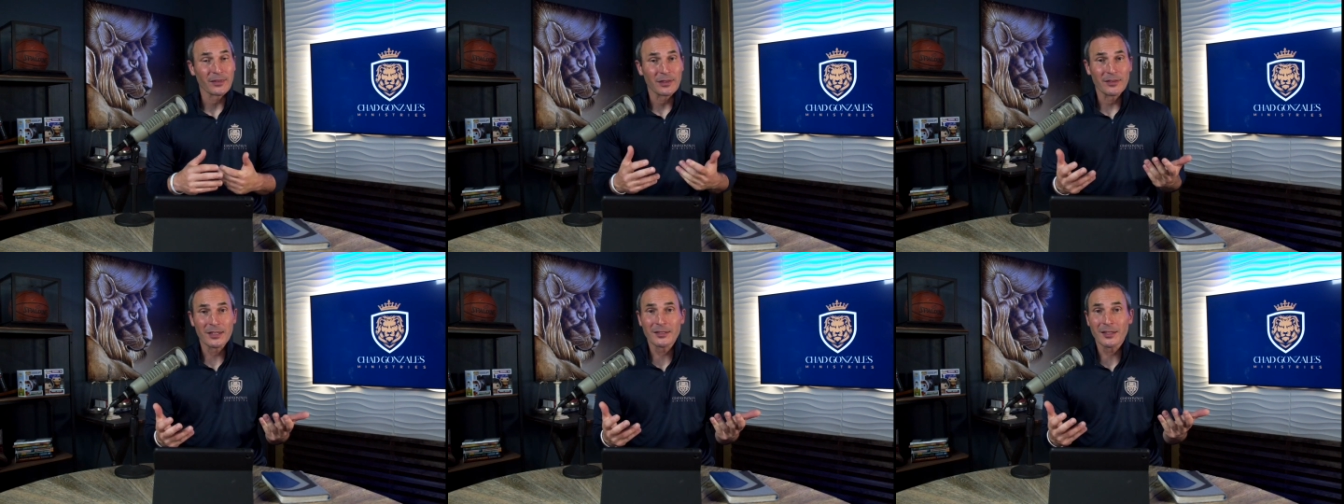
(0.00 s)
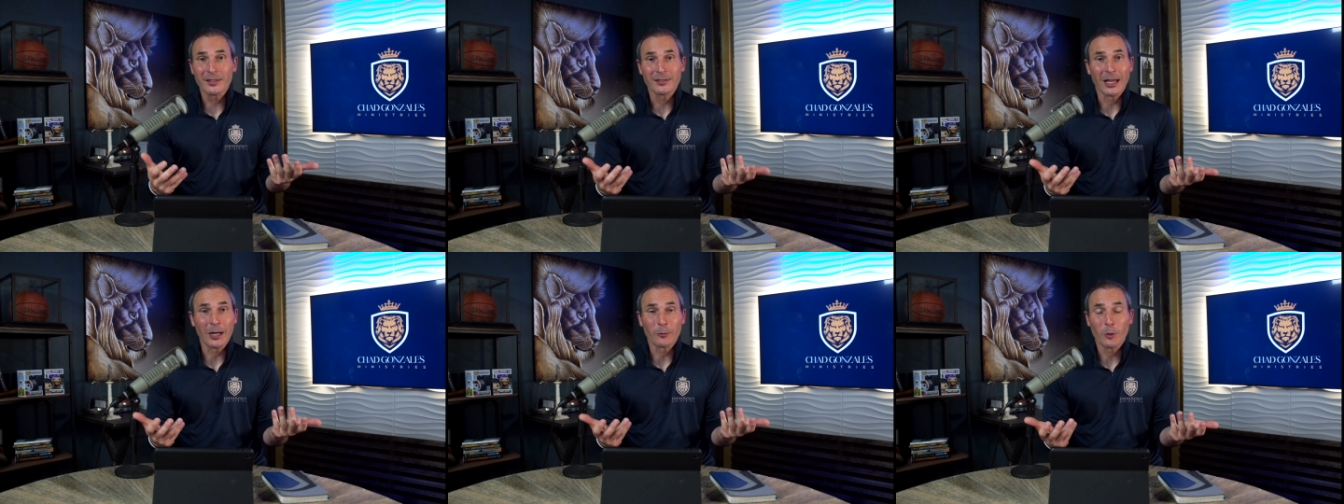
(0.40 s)
This is
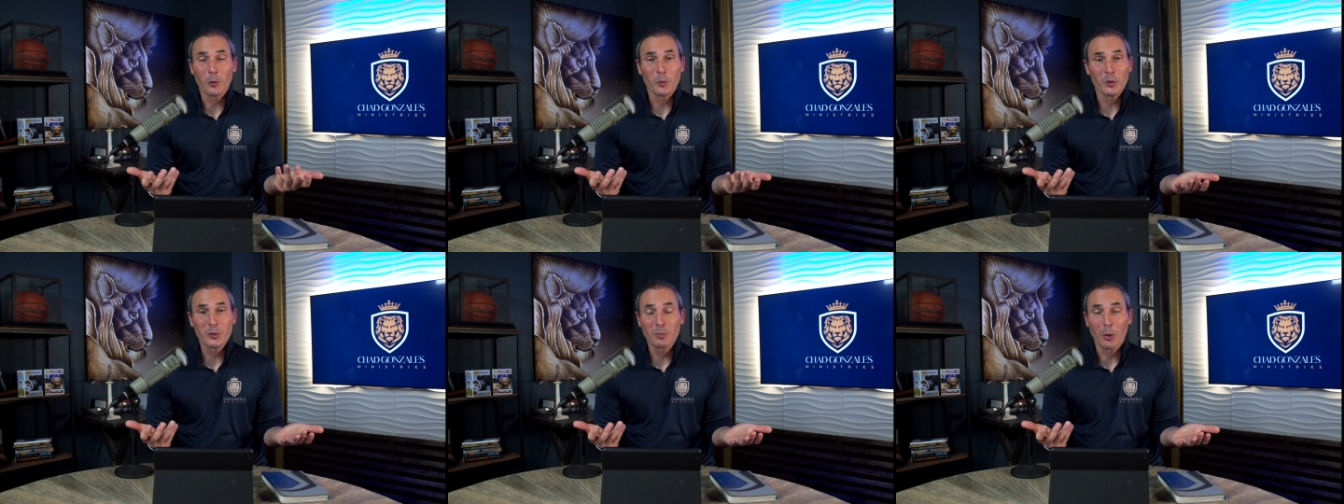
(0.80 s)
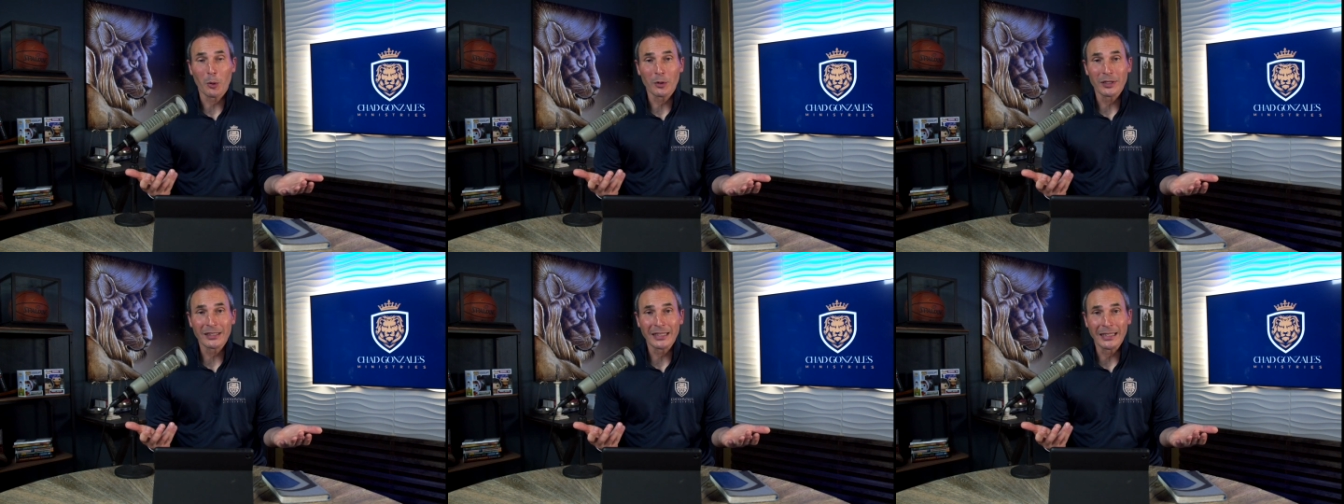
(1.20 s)
not what was
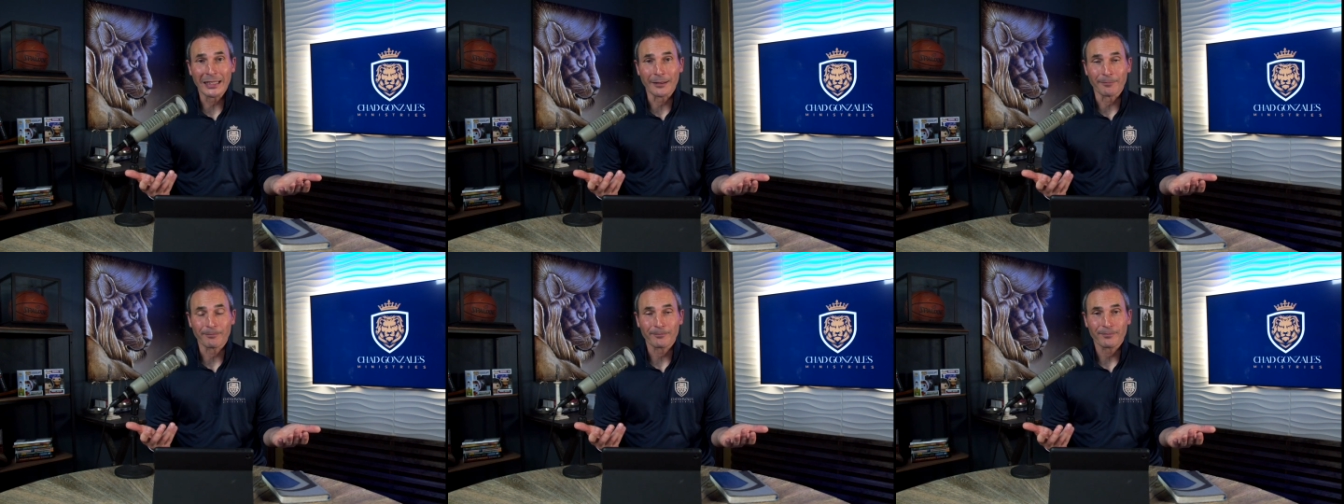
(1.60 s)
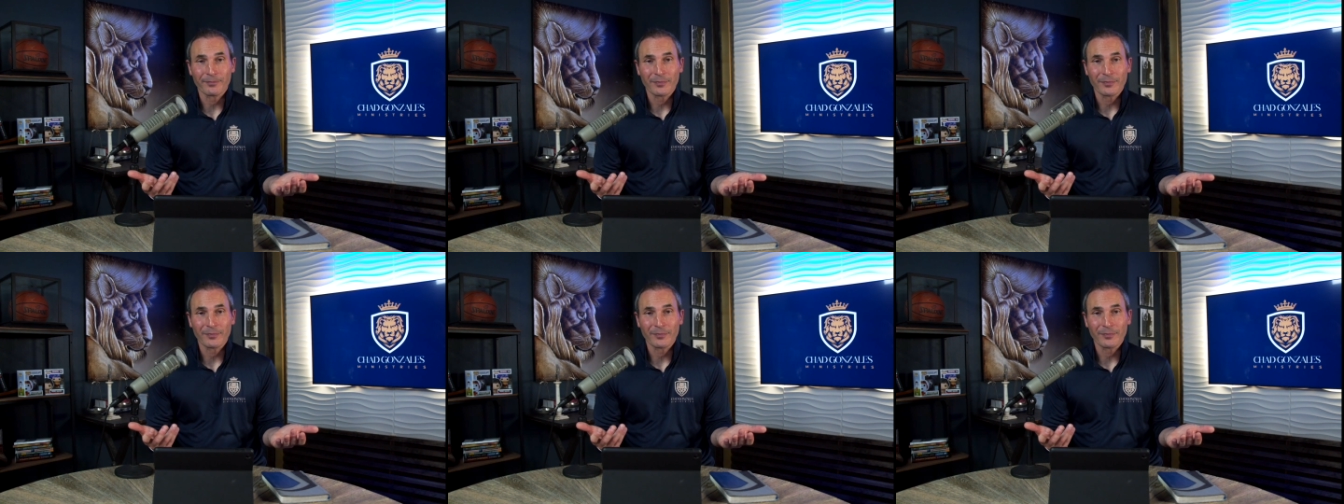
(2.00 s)
born again.